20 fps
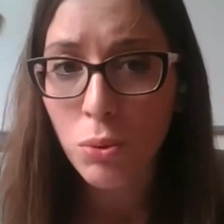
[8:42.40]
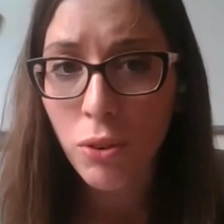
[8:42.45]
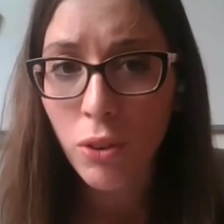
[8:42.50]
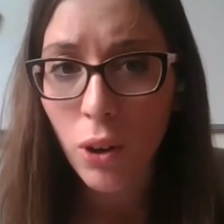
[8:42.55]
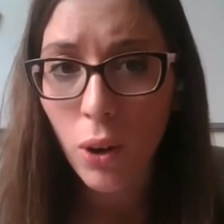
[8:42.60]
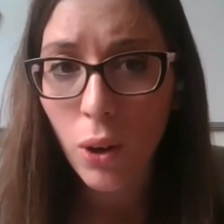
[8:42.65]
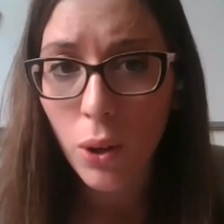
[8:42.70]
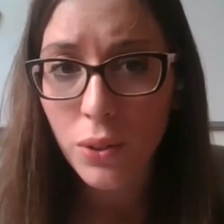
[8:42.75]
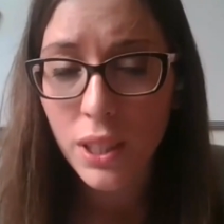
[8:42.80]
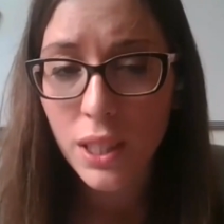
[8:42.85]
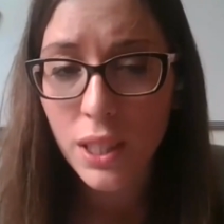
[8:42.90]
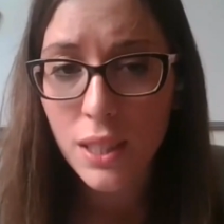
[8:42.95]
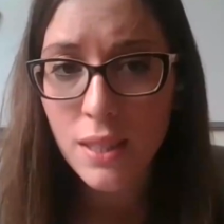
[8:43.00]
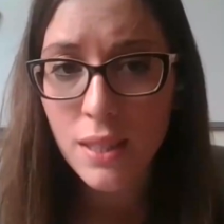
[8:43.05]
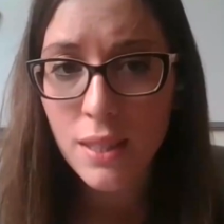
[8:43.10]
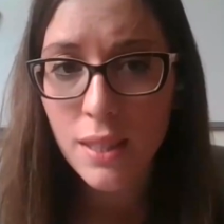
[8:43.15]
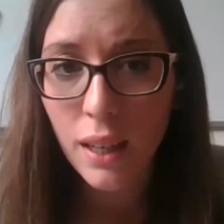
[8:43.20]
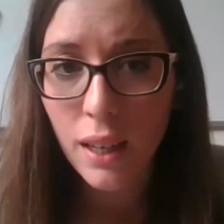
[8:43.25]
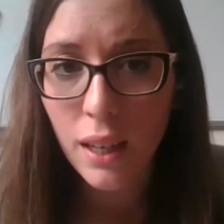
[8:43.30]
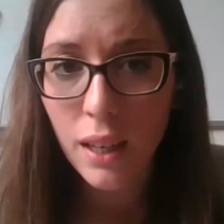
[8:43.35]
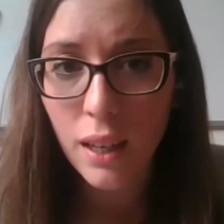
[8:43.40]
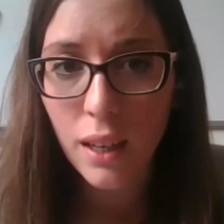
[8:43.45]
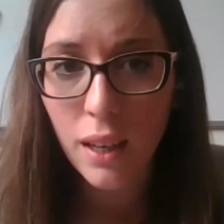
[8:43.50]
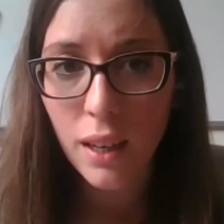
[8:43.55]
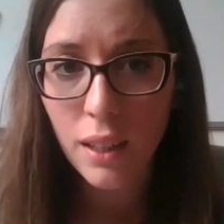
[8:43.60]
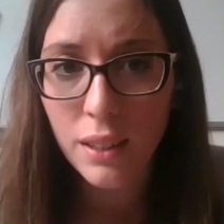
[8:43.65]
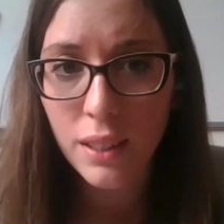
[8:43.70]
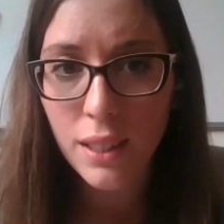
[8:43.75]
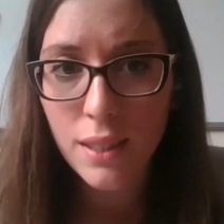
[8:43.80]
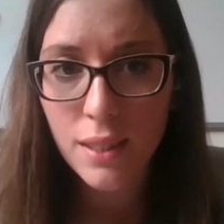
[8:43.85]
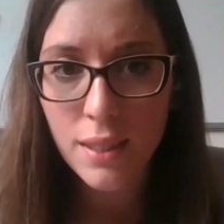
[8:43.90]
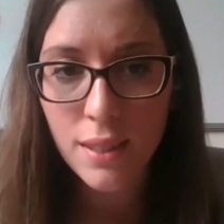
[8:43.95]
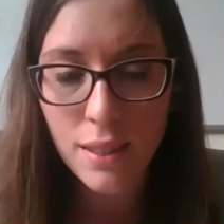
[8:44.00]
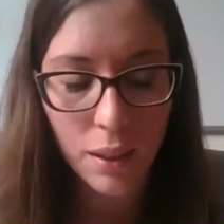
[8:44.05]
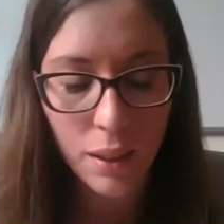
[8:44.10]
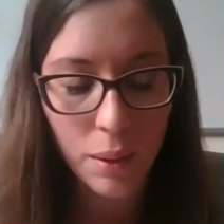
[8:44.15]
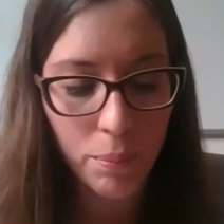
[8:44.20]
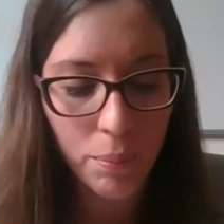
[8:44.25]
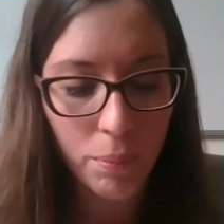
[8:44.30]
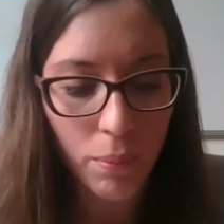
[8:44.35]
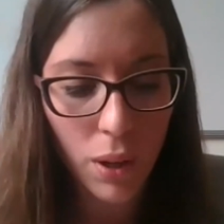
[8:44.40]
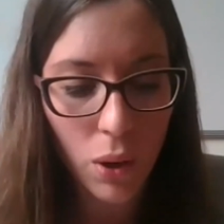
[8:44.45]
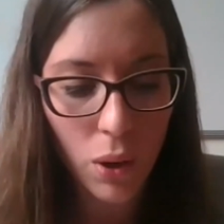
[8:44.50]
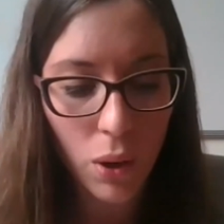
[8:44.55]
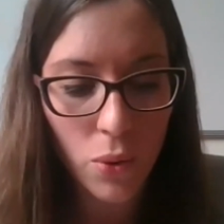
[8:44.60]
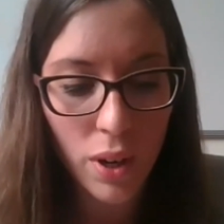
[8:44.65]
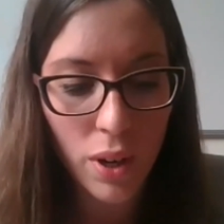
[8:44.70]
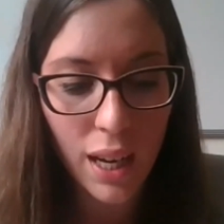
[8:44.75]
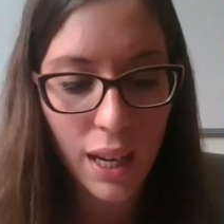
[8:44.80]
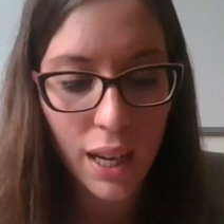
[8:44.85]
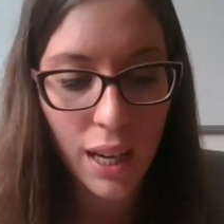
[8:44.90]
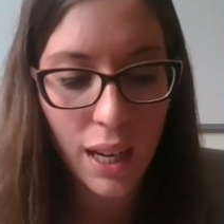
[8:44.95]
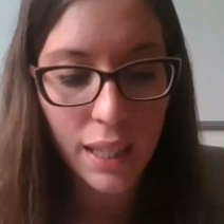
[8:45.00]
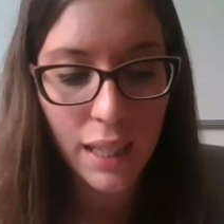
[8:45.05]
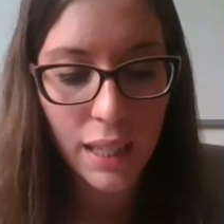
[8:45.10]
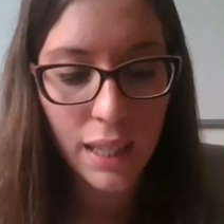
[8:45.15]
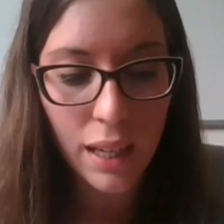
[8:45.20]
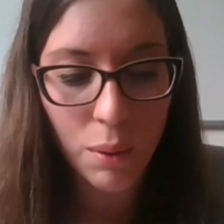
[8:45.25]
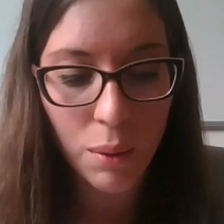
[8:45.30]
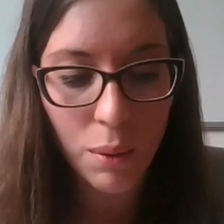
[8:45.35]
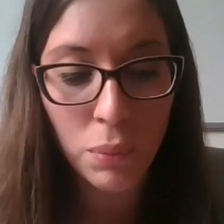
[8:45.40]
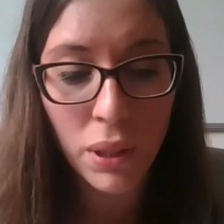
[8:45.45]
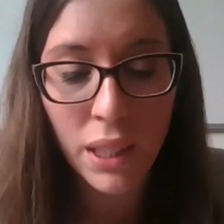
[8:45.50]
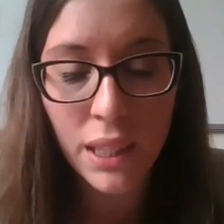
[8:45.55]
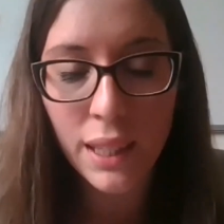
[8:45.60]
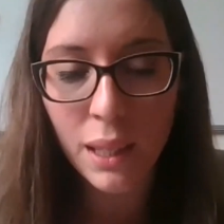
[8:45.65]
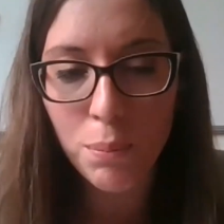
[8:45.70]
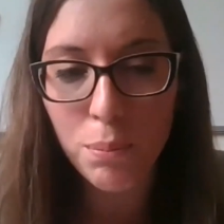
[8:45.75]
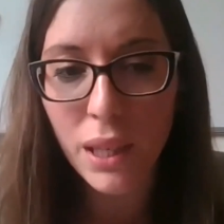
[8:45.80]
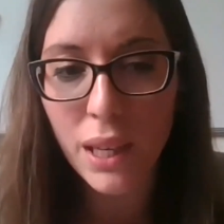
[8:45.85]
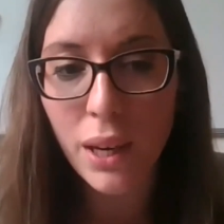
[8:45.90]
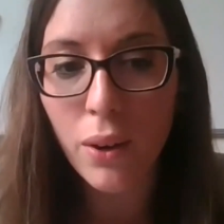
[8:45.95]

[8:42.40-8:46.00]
to follow this online meeting